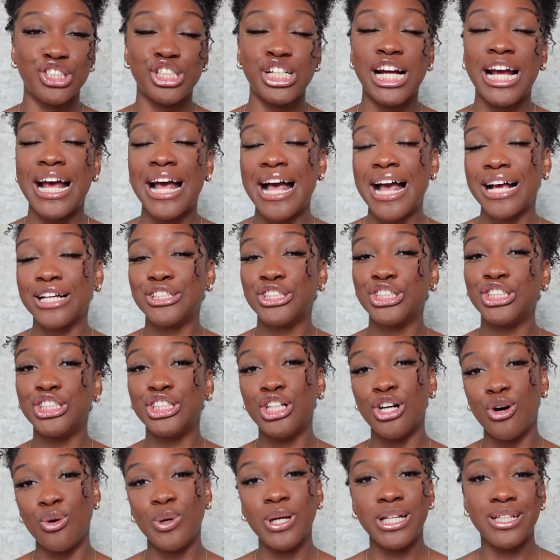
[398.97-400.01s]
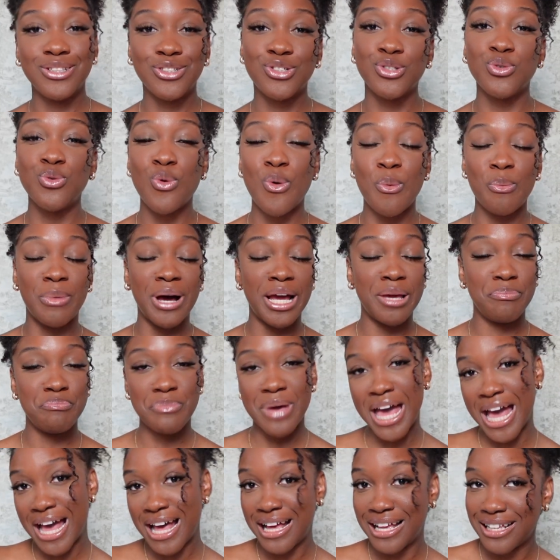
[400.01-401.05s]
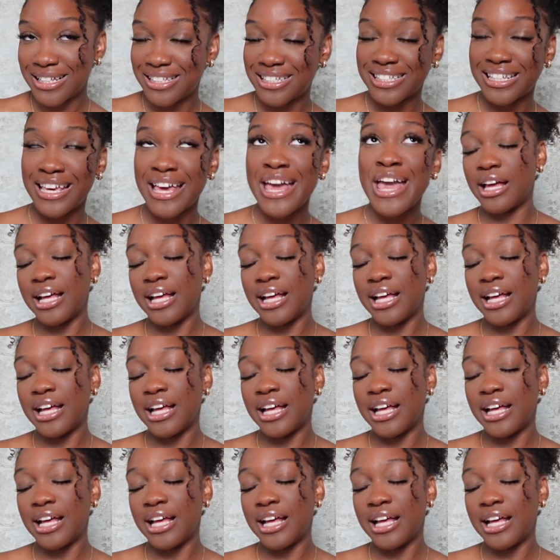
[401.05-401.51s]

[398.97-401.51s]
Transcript: I actually go into my mask.